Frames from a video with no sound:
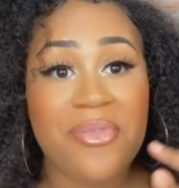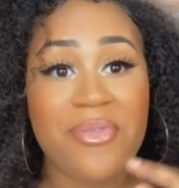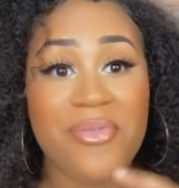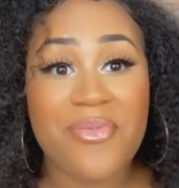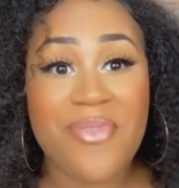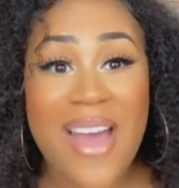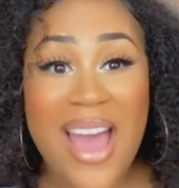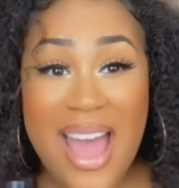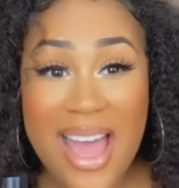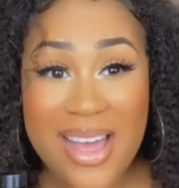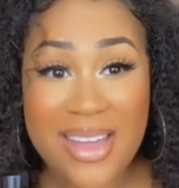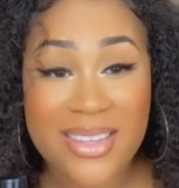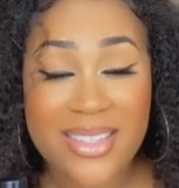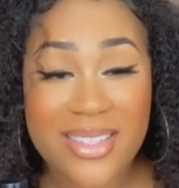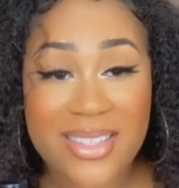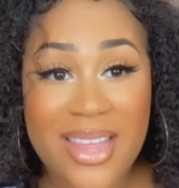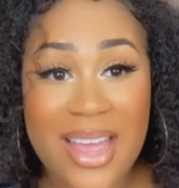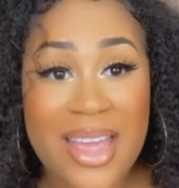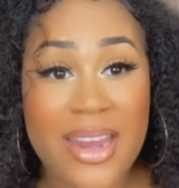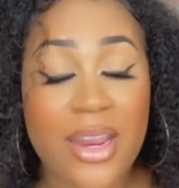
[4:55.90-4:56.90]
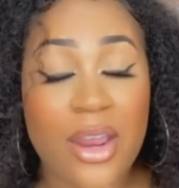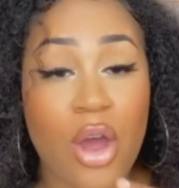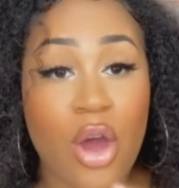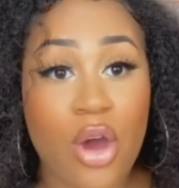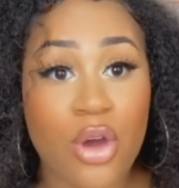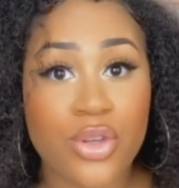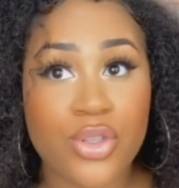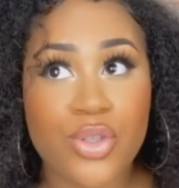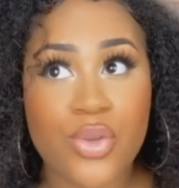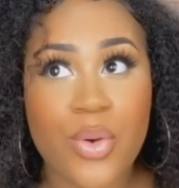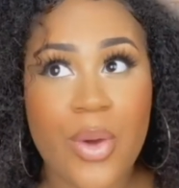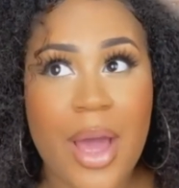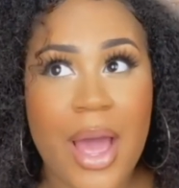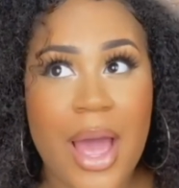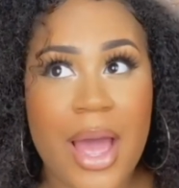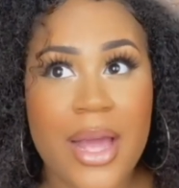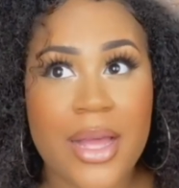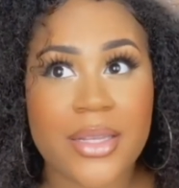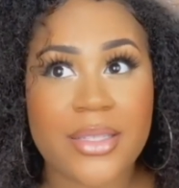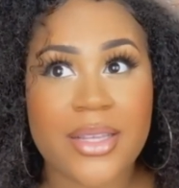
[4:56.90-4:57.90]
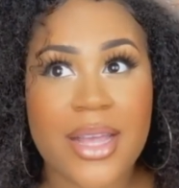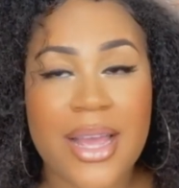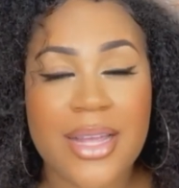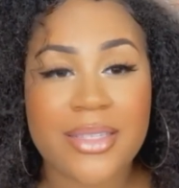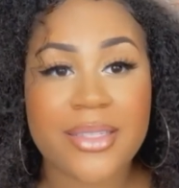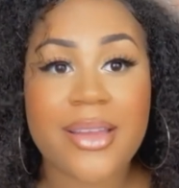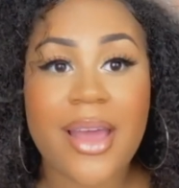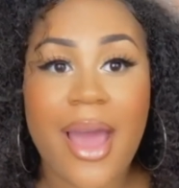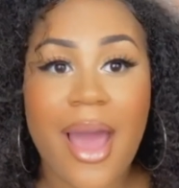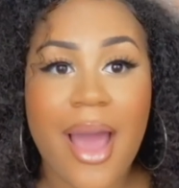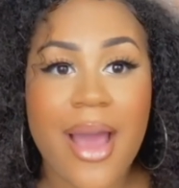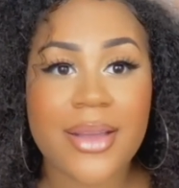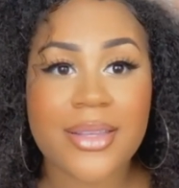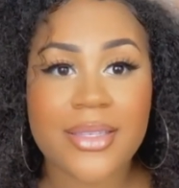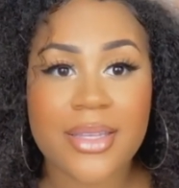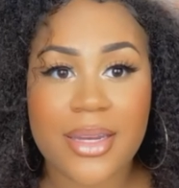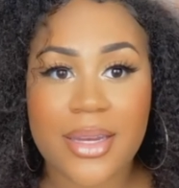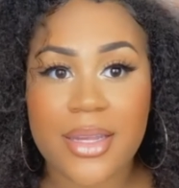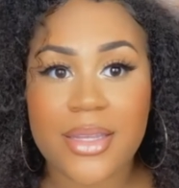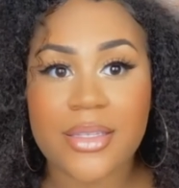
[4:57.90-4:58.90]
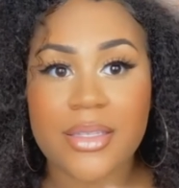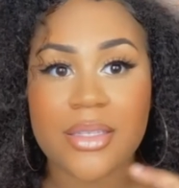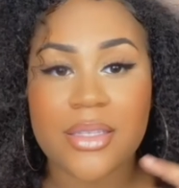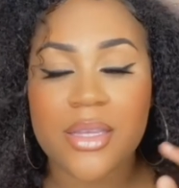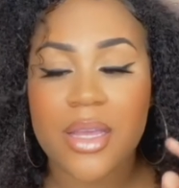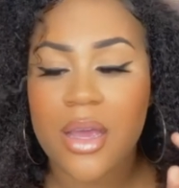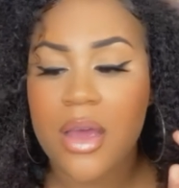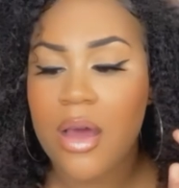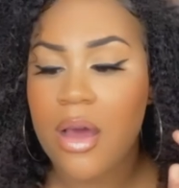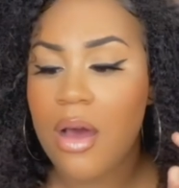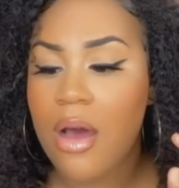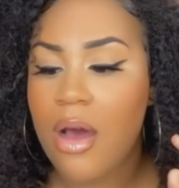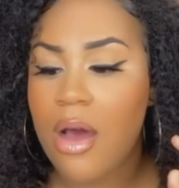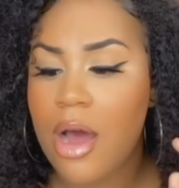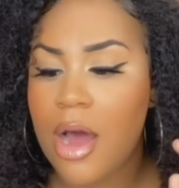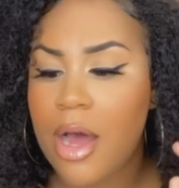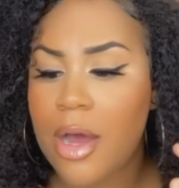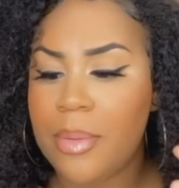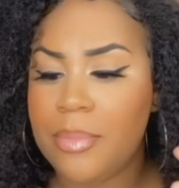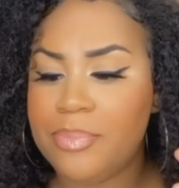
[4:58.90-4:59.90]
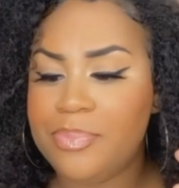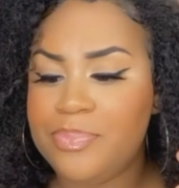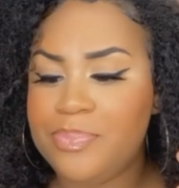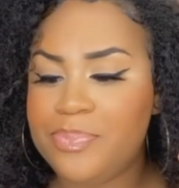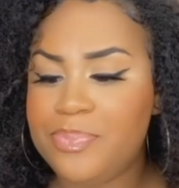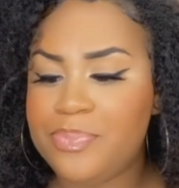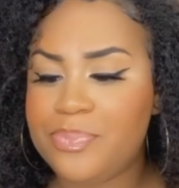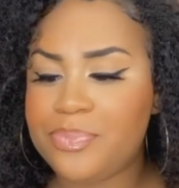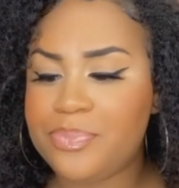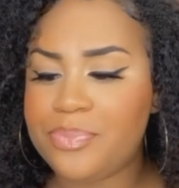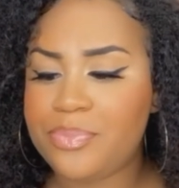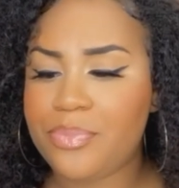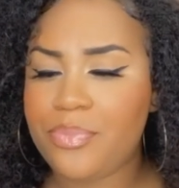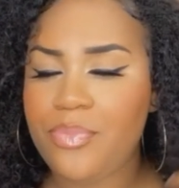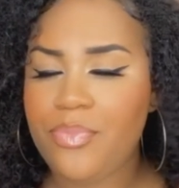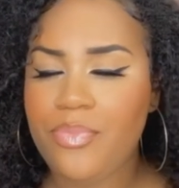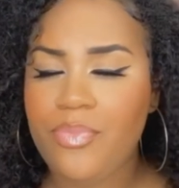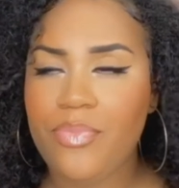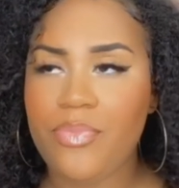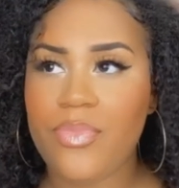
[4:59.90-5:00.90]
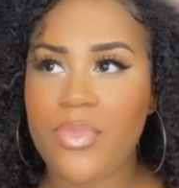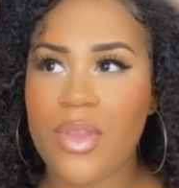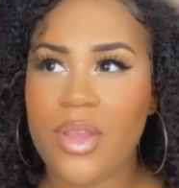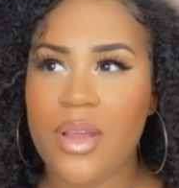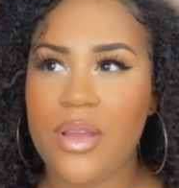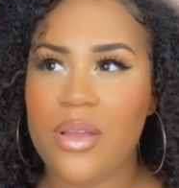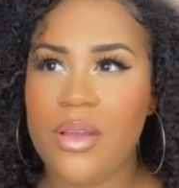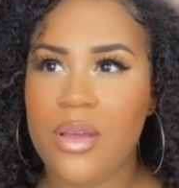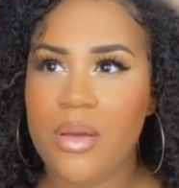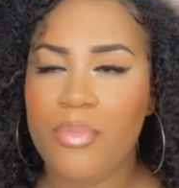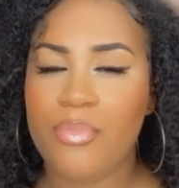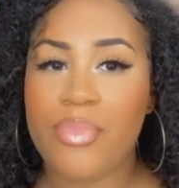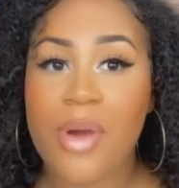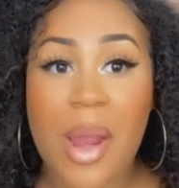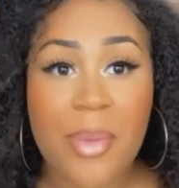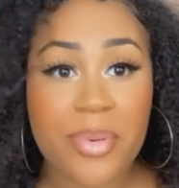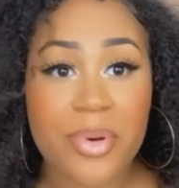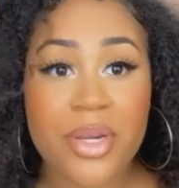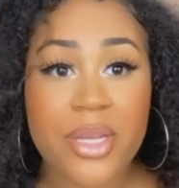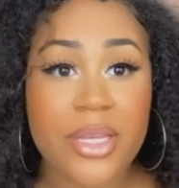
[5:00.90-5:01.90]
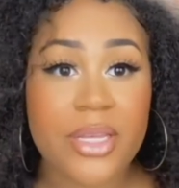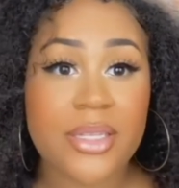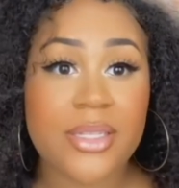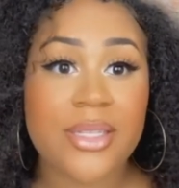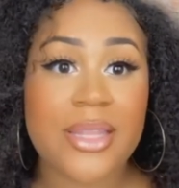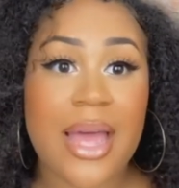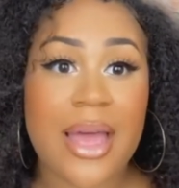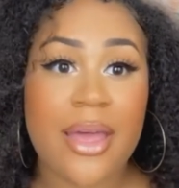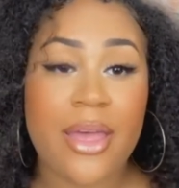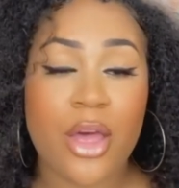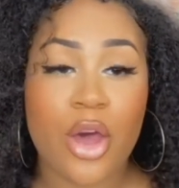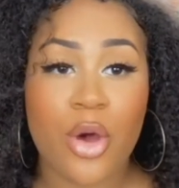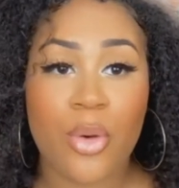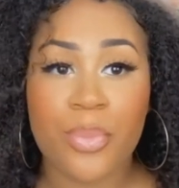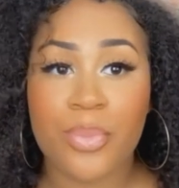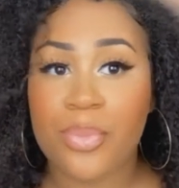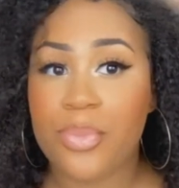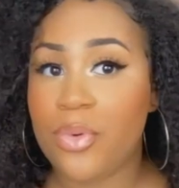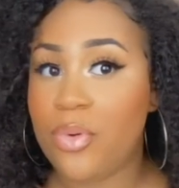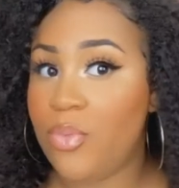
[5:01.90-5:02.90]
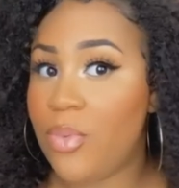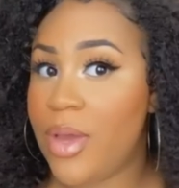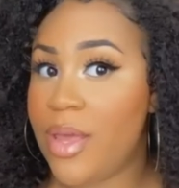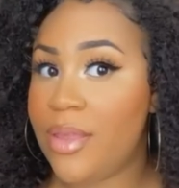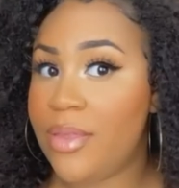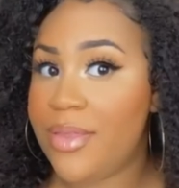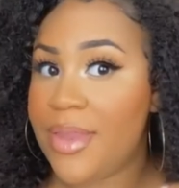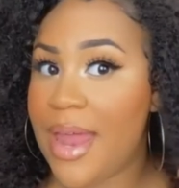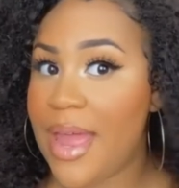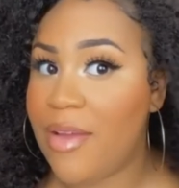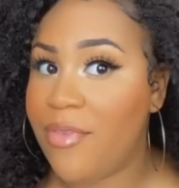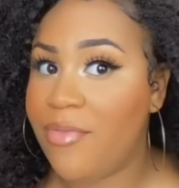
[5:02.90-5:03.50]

fast, and it also has antioxidants um, properties that help with like